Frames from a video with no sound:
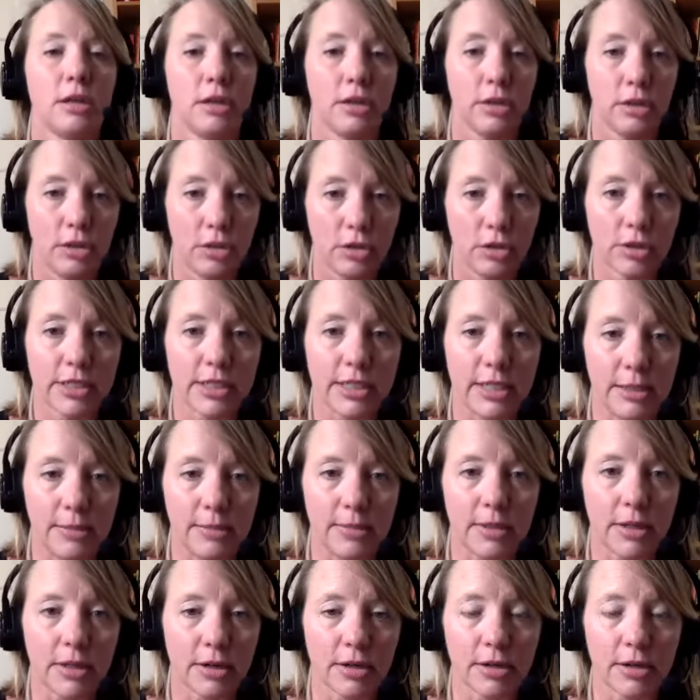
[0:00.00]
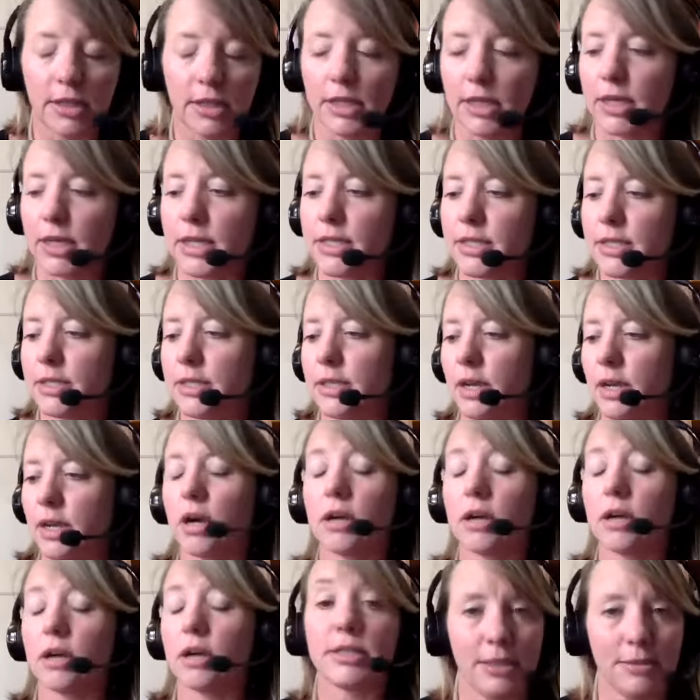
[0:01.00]
your team at Earthling
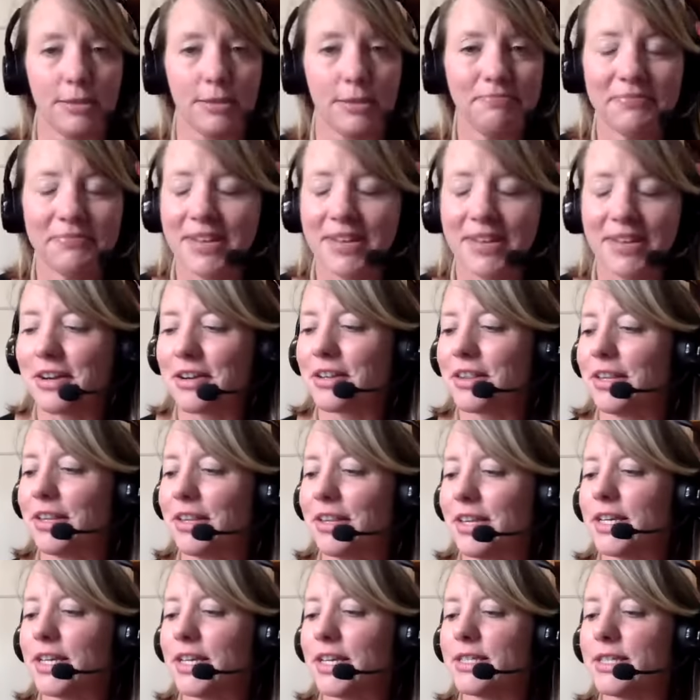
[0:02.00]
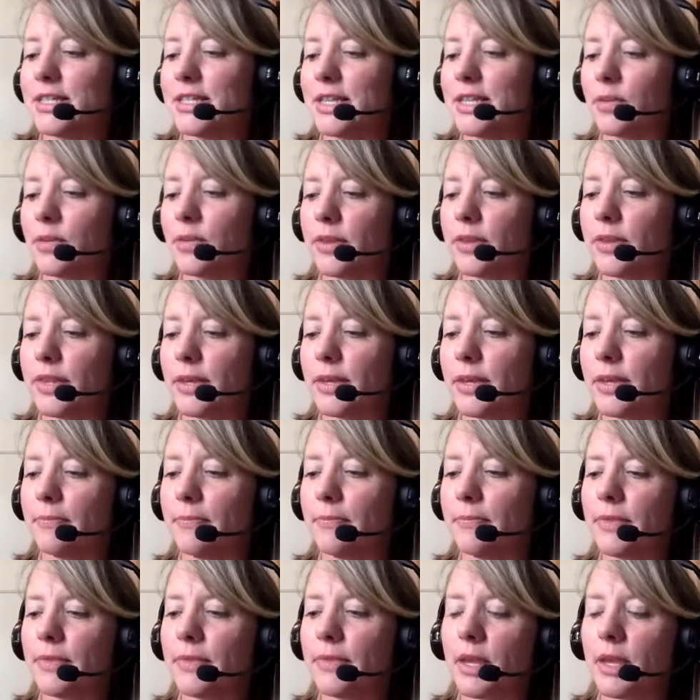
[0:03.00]
our team at Earthling has done with them.